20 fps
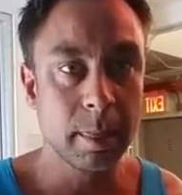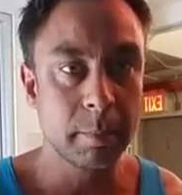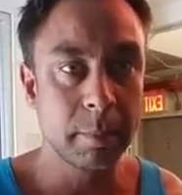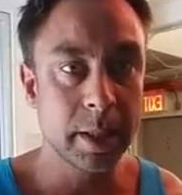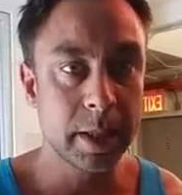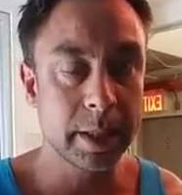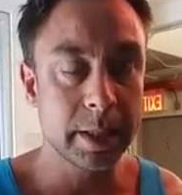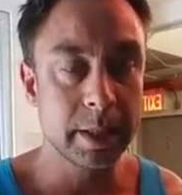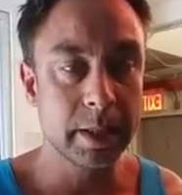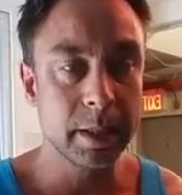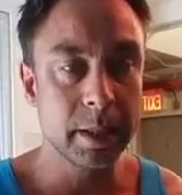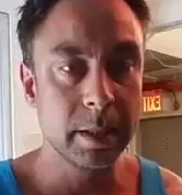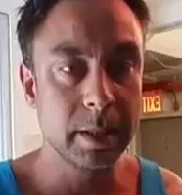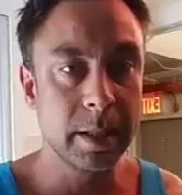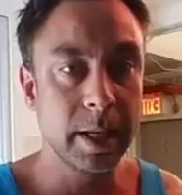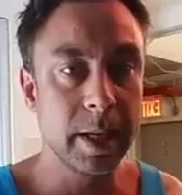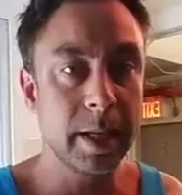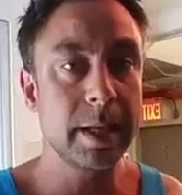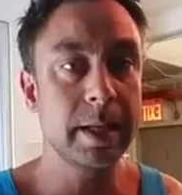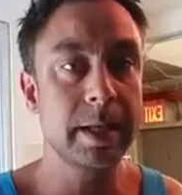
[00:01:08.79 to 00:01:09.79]
But
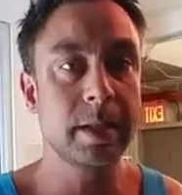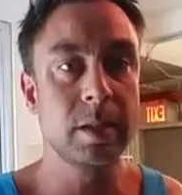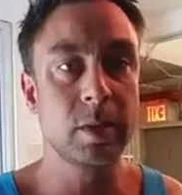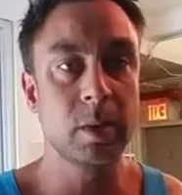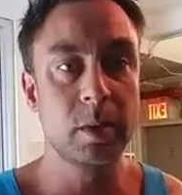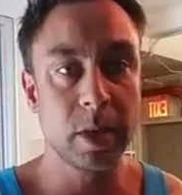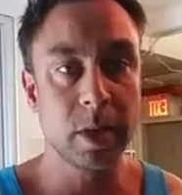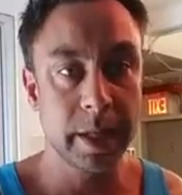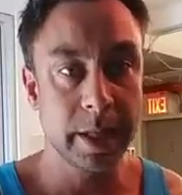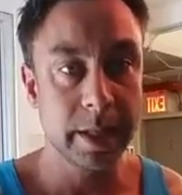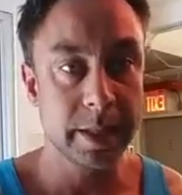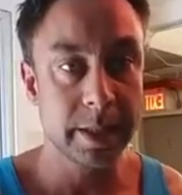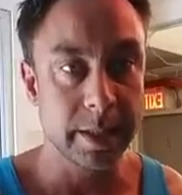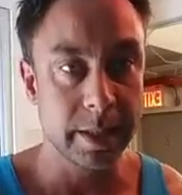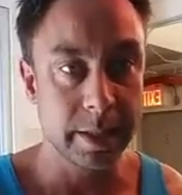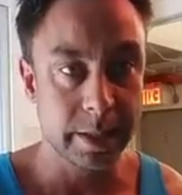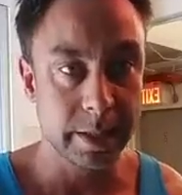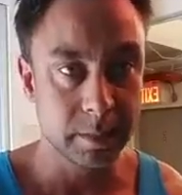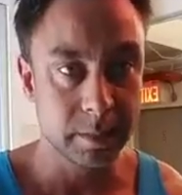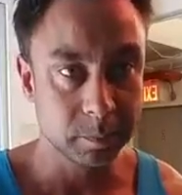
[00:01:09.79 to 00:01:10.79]
that is total
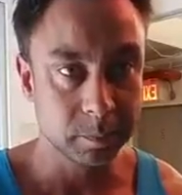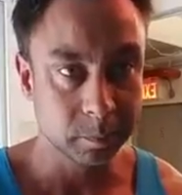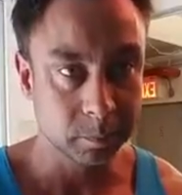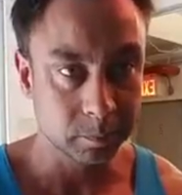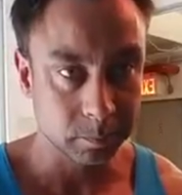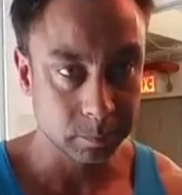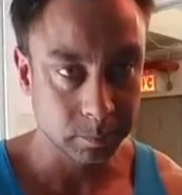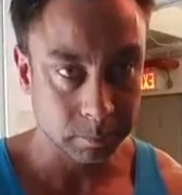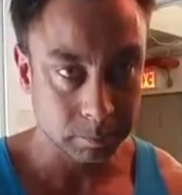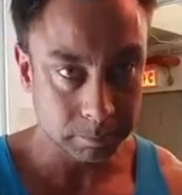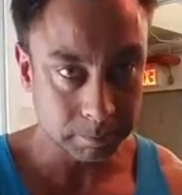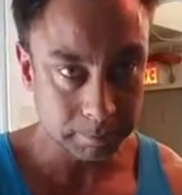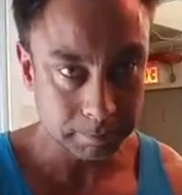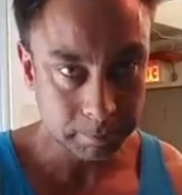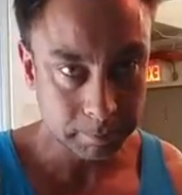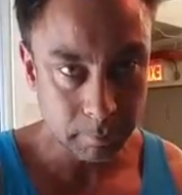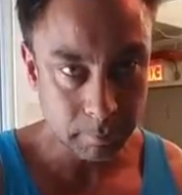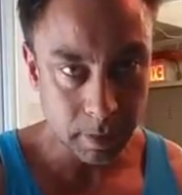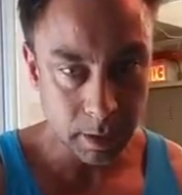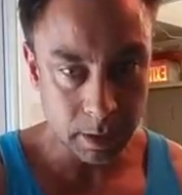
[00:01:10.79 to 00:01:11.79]
nonsense.
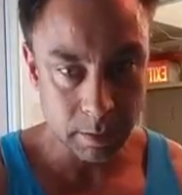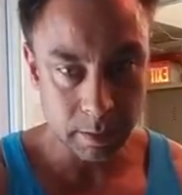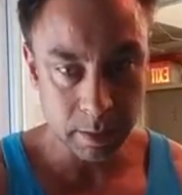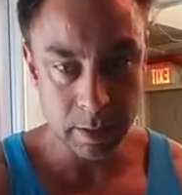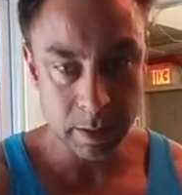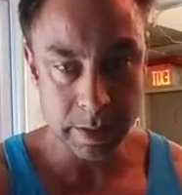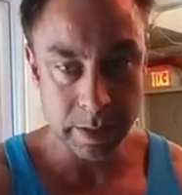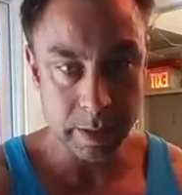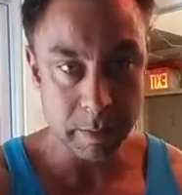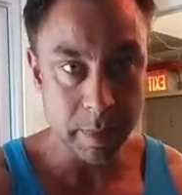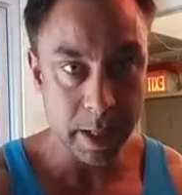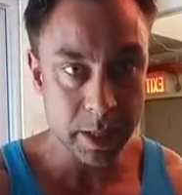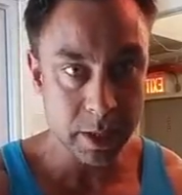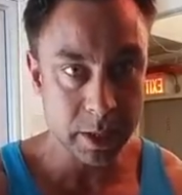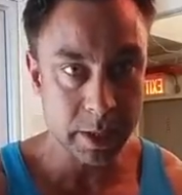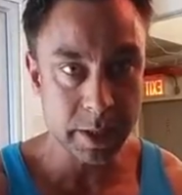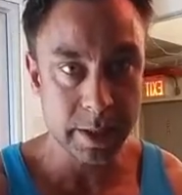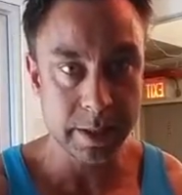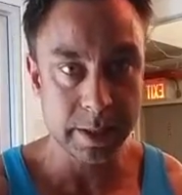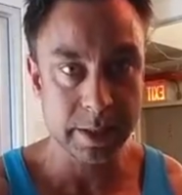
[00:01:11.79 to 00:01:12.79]
Because
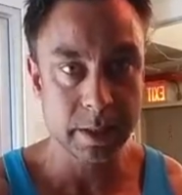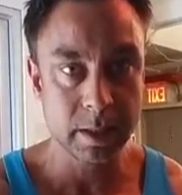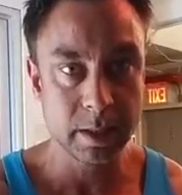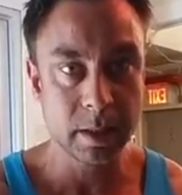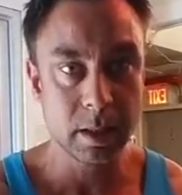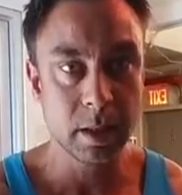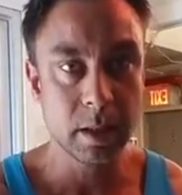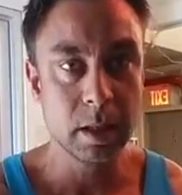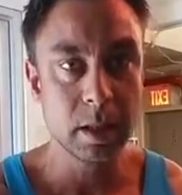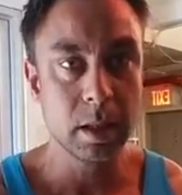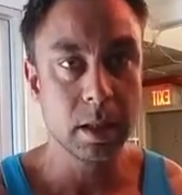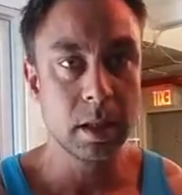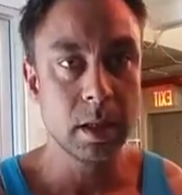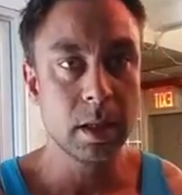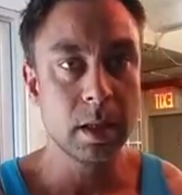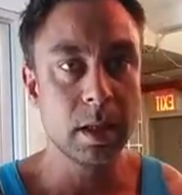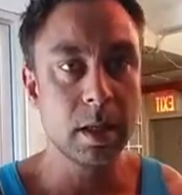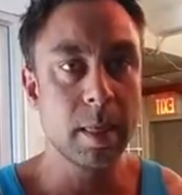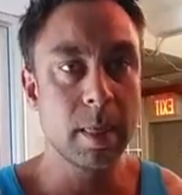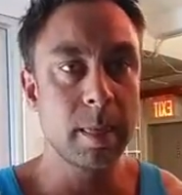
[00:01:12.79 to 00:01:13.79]
imagine this,
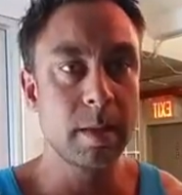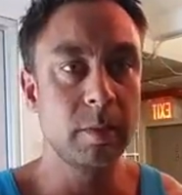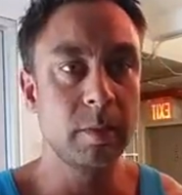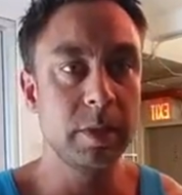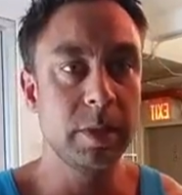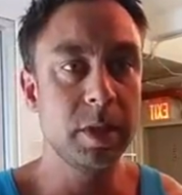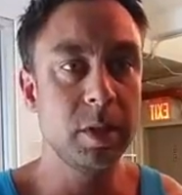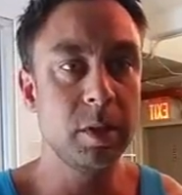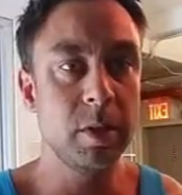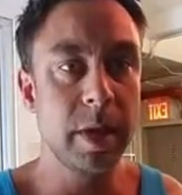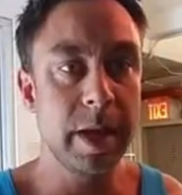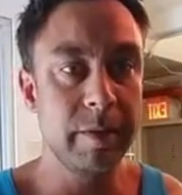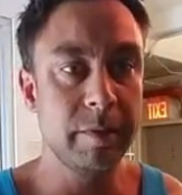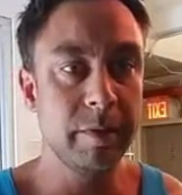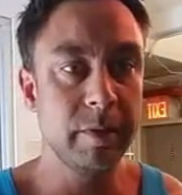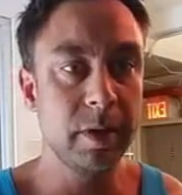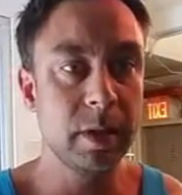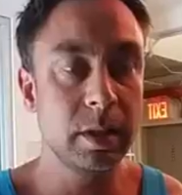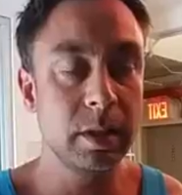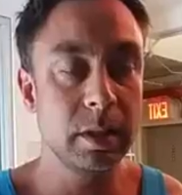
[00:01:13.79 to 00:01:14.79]
would you
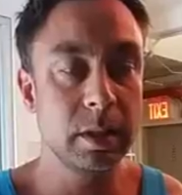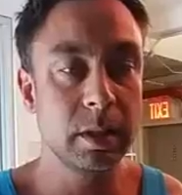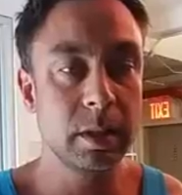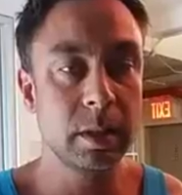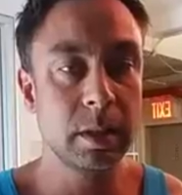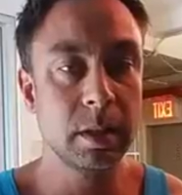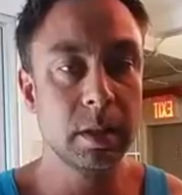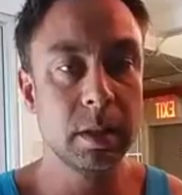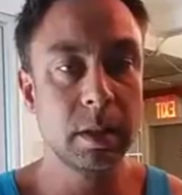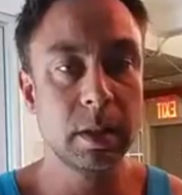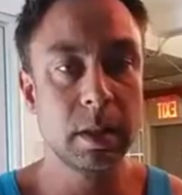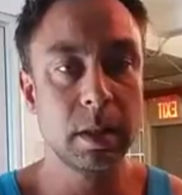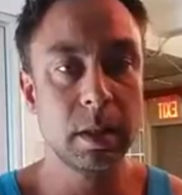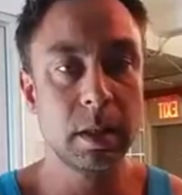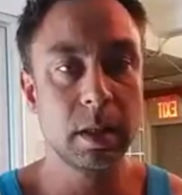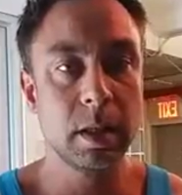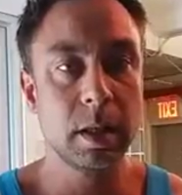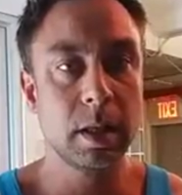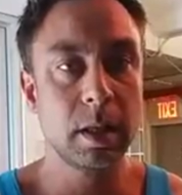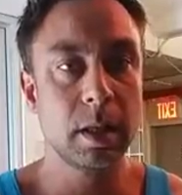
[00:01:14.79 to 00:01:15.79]
ever
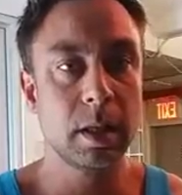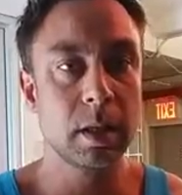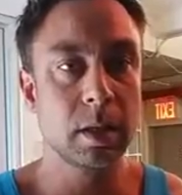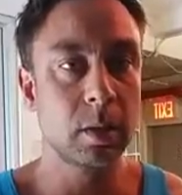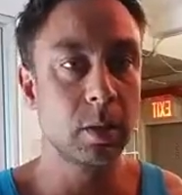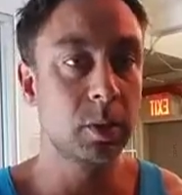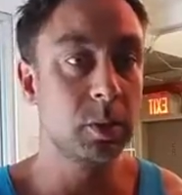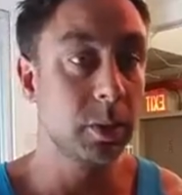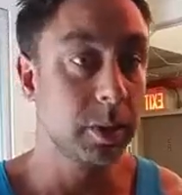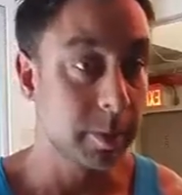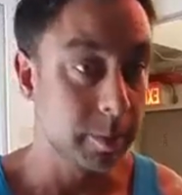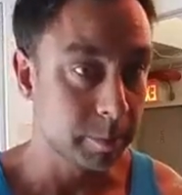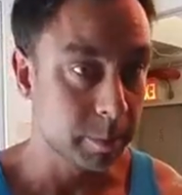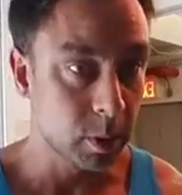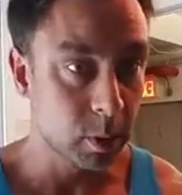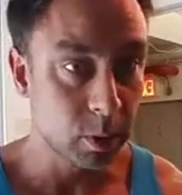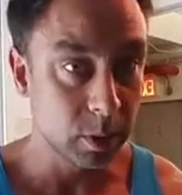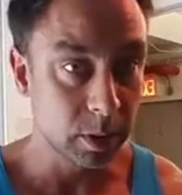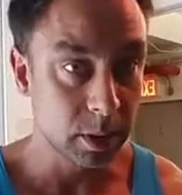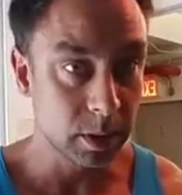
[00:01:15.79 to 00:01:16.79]
go to the
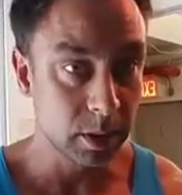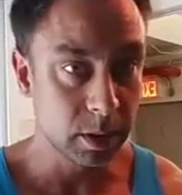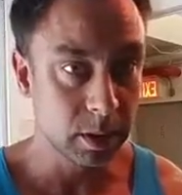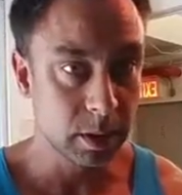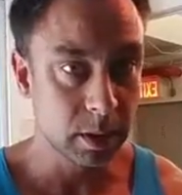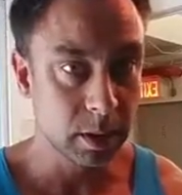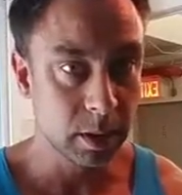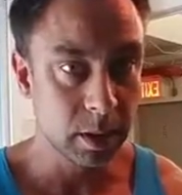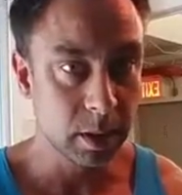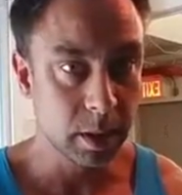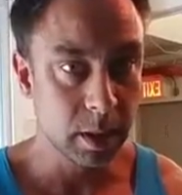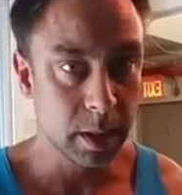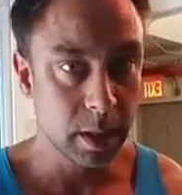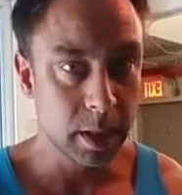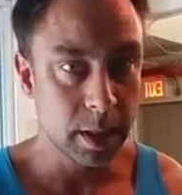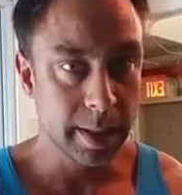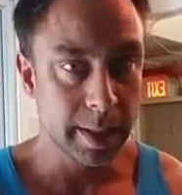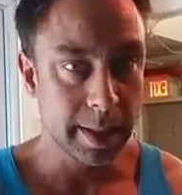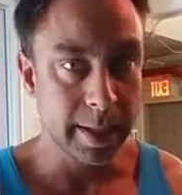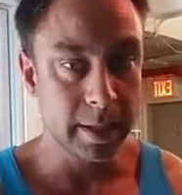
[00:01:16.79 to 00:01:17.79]
pool
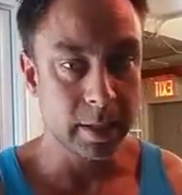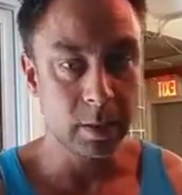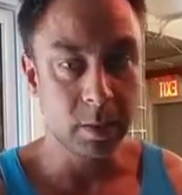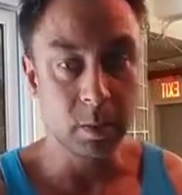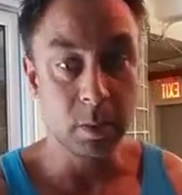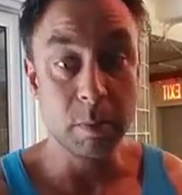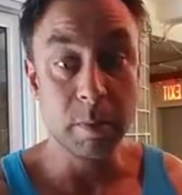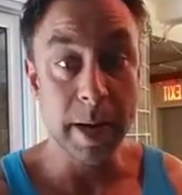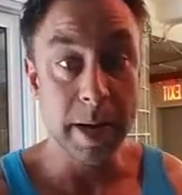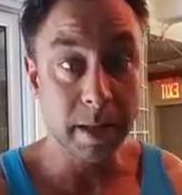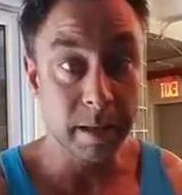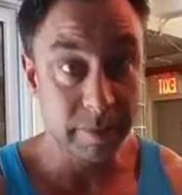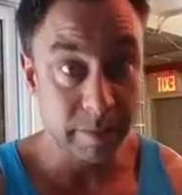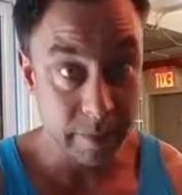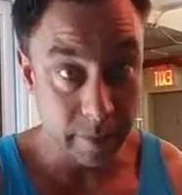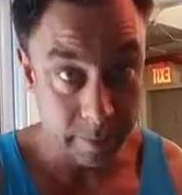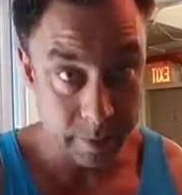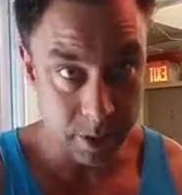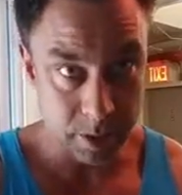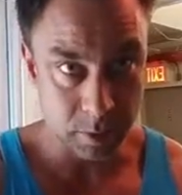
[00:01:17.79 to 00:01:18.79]
and do Michael
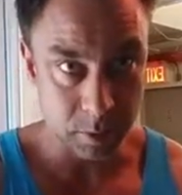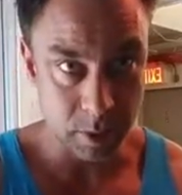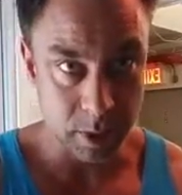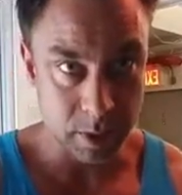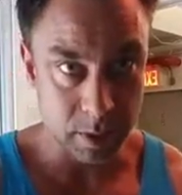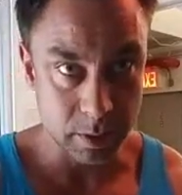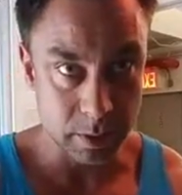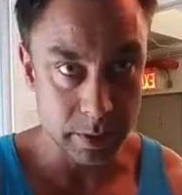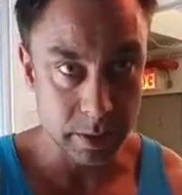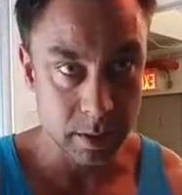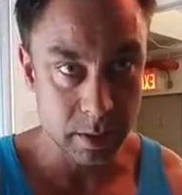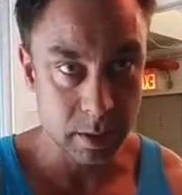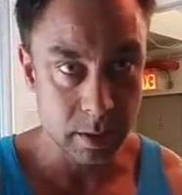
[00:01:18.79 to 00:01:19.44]
Phelps's workout?